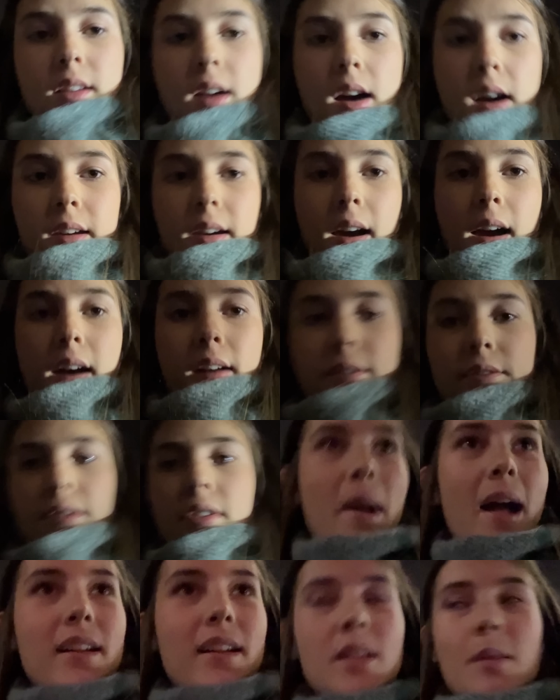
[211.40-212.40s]
I have.
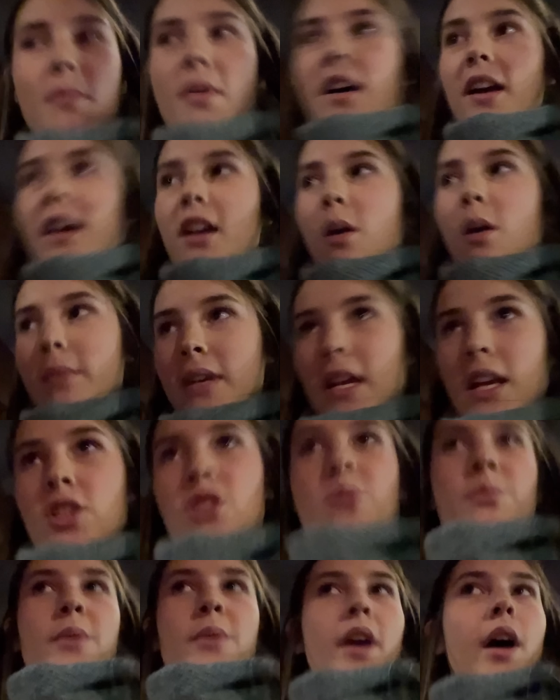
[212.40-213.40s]
Back to my
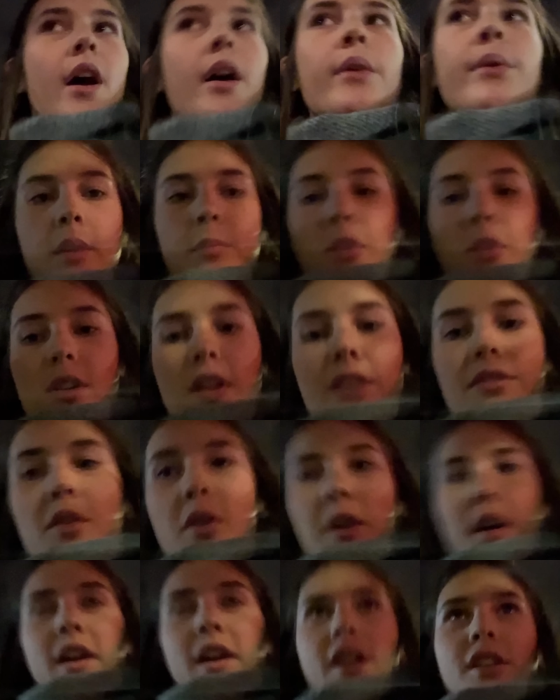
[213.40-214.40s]
accommodation we go. I'm gonna have
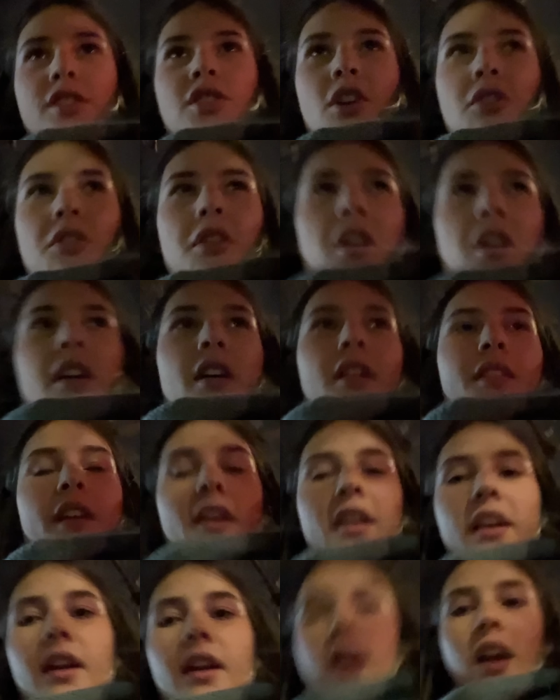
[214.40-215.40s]
quite a chill night, I think.